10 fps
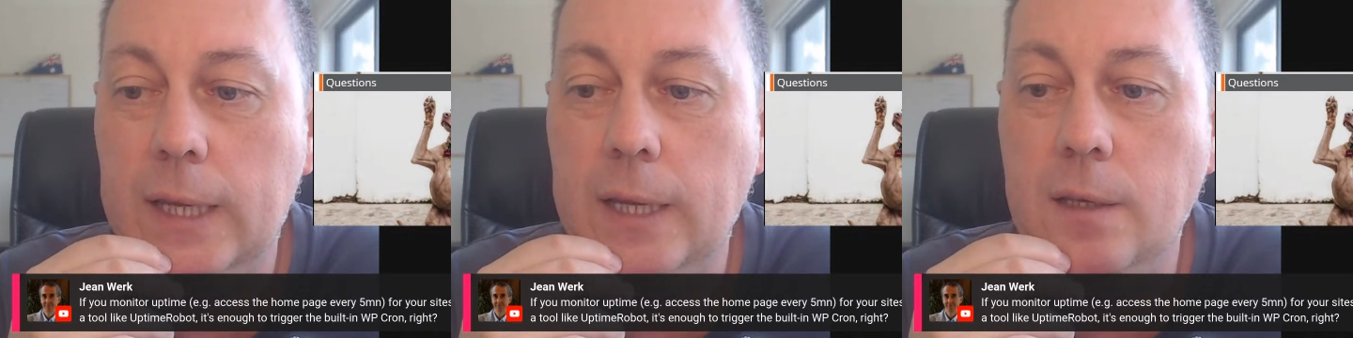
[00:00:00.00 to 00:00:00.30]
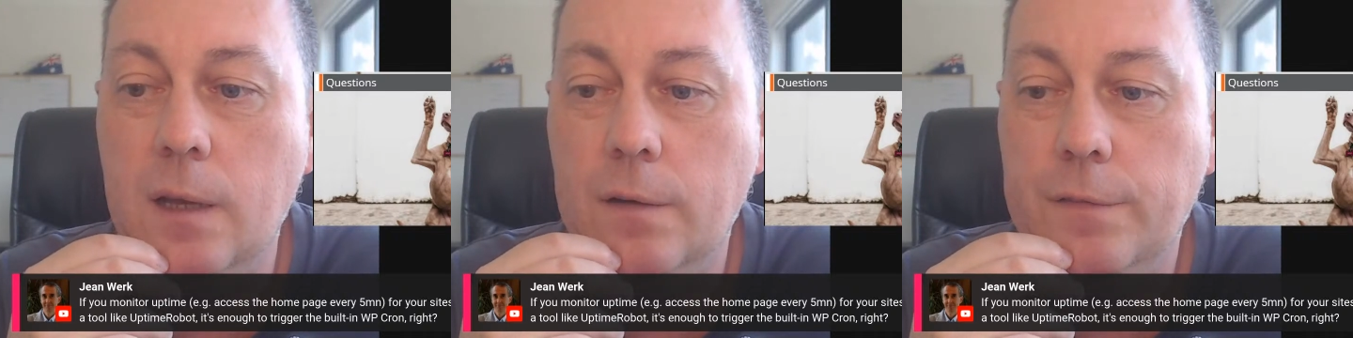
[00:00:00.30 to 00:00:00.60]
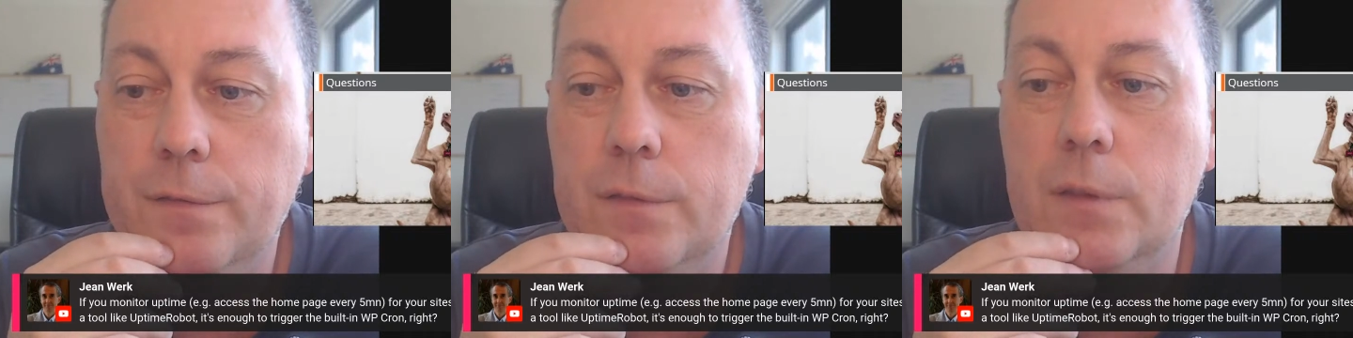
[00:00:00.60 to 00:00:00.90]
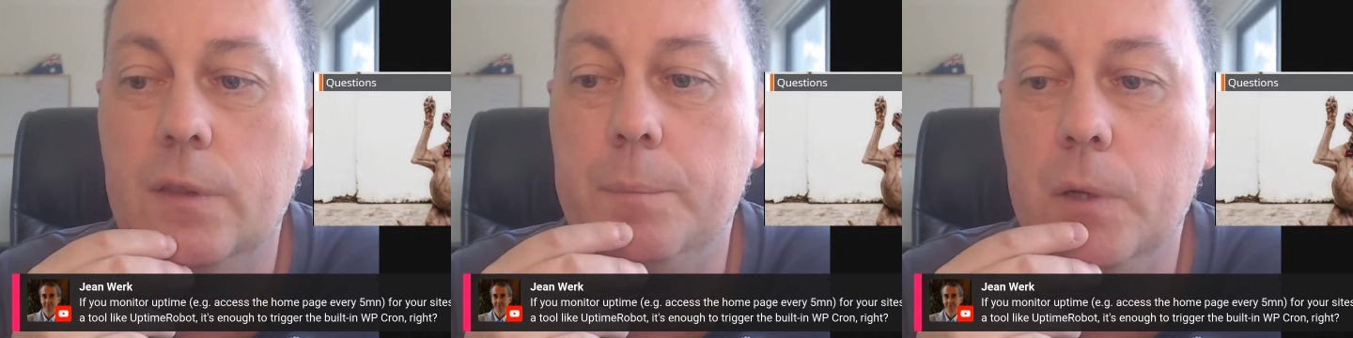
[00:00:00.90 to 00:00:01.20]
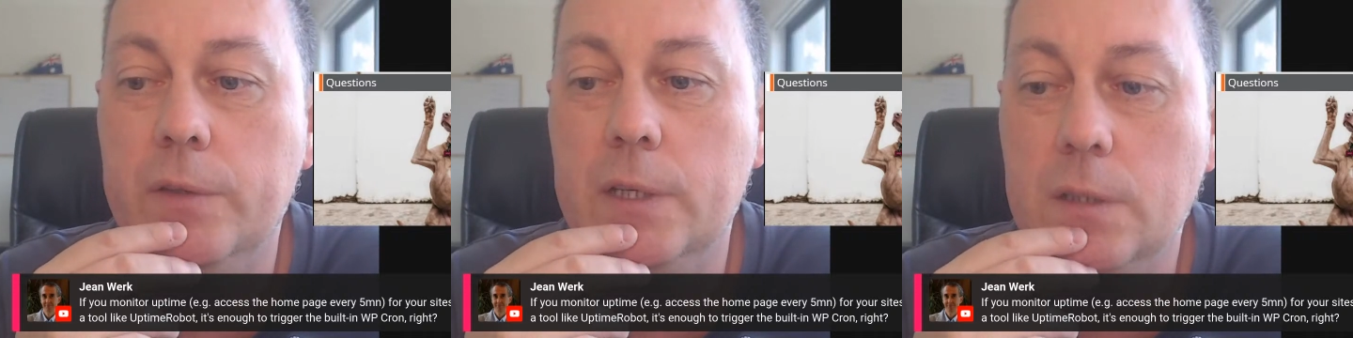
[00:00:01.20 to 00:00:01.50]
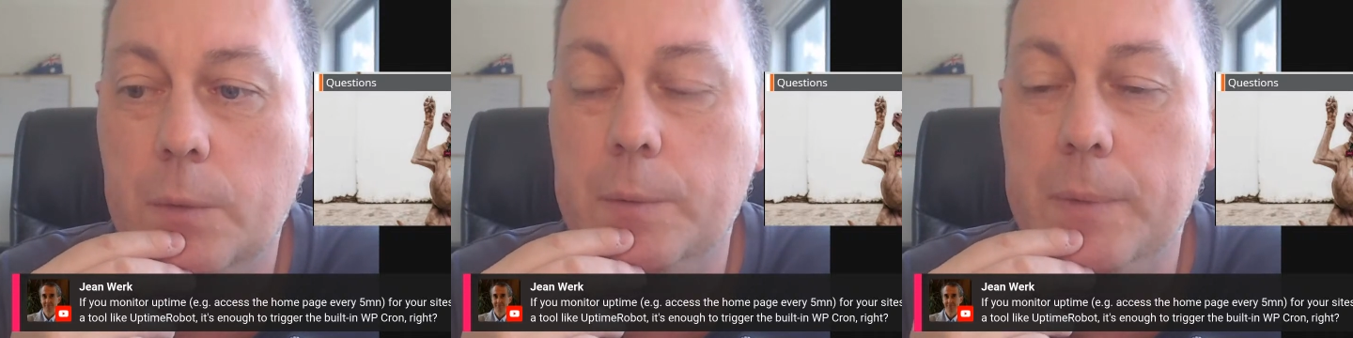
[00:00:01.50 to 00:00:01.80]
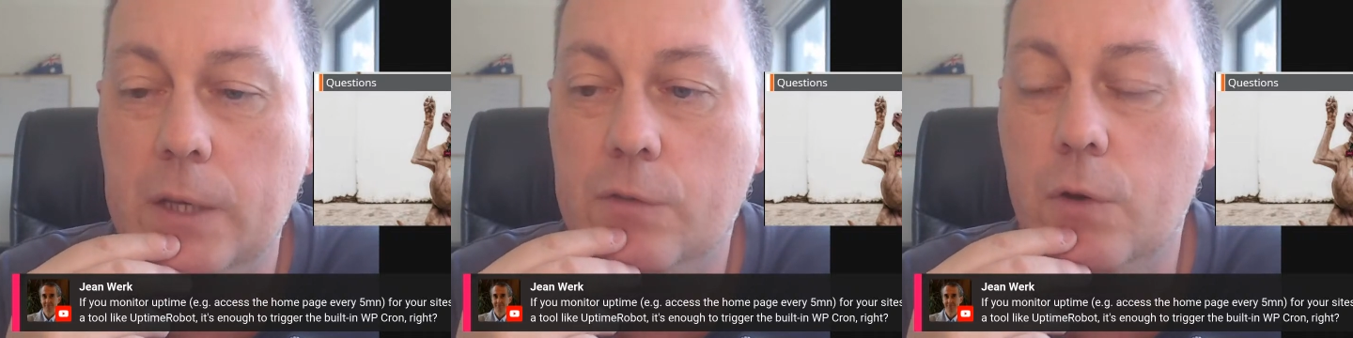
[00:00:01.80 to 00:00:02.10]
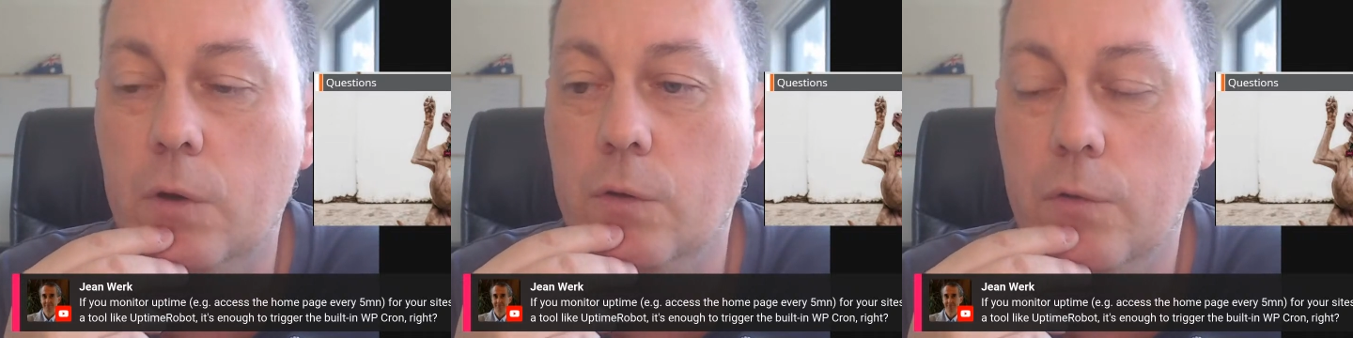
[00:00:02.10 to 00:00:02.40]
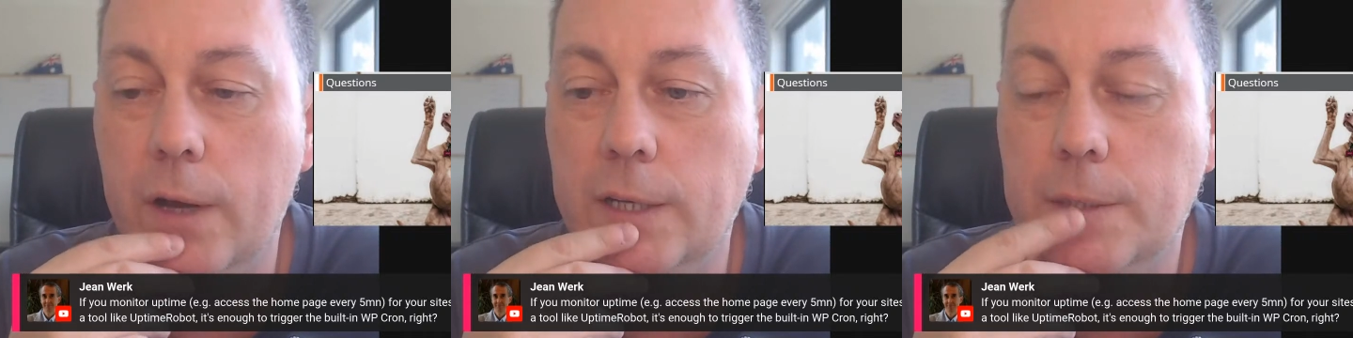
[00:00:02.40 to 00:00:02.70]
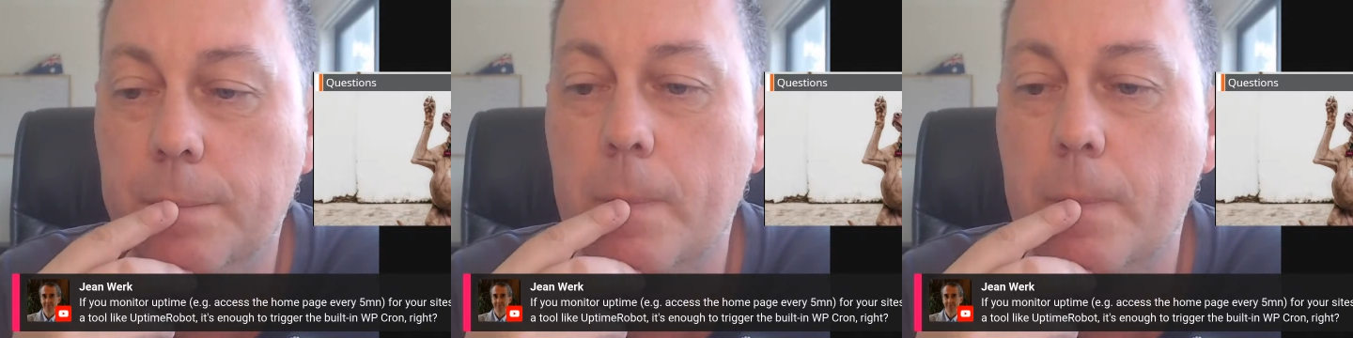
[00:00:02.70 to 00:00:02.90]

enough to the built-in WP-Cron, right?